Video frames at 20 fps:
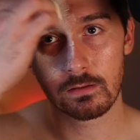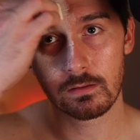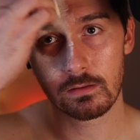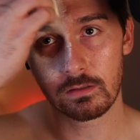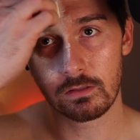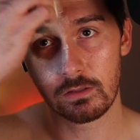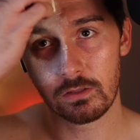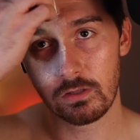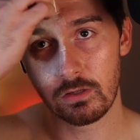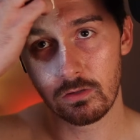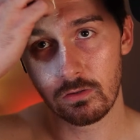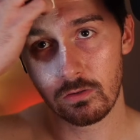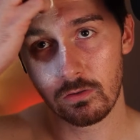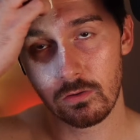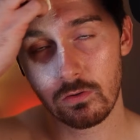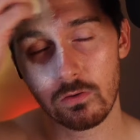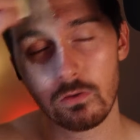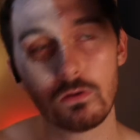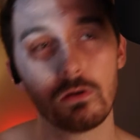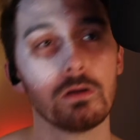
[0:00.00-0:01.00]

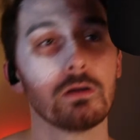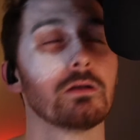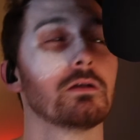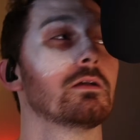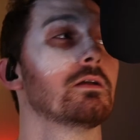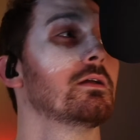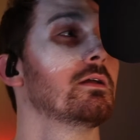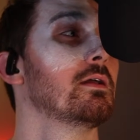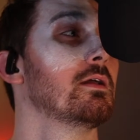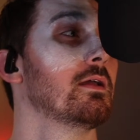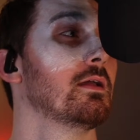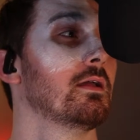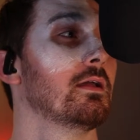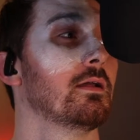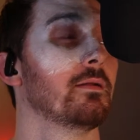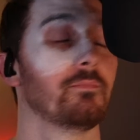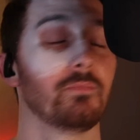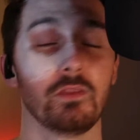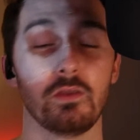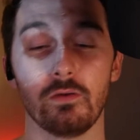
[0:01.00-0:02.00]
you
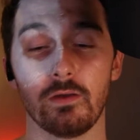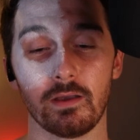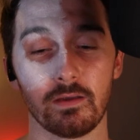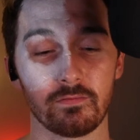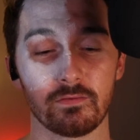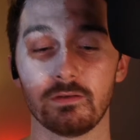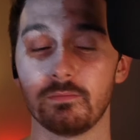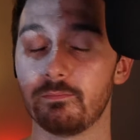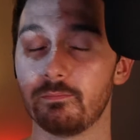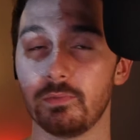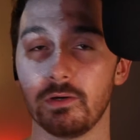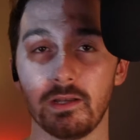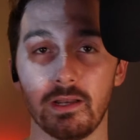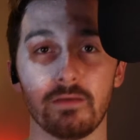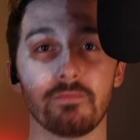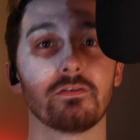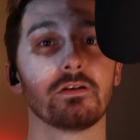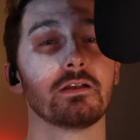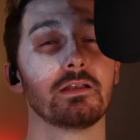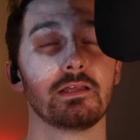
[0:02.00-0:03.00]
have to put
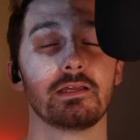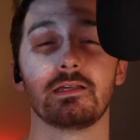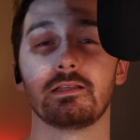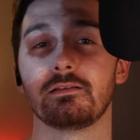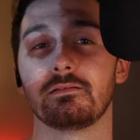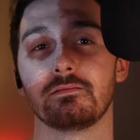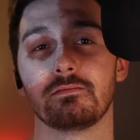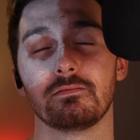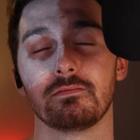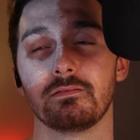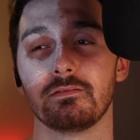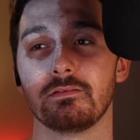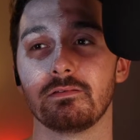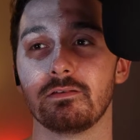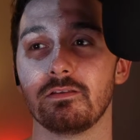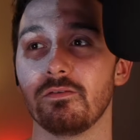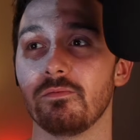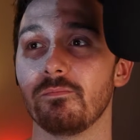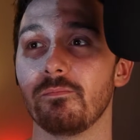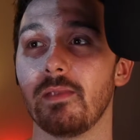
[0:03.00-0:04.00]
effort in
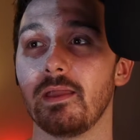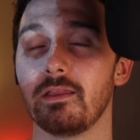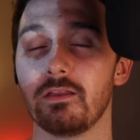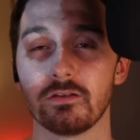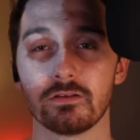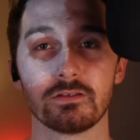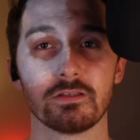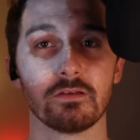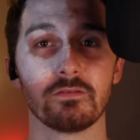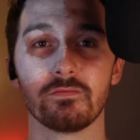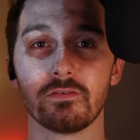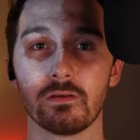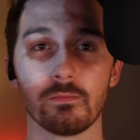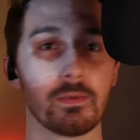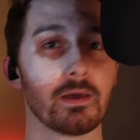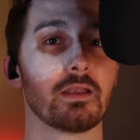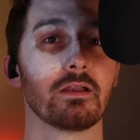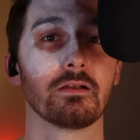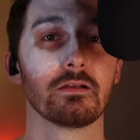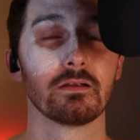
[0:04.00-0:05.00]
to make yourself feel
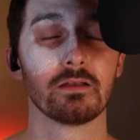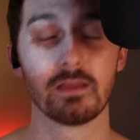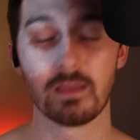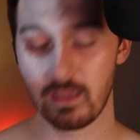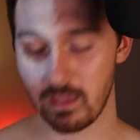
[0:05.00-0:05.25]
better.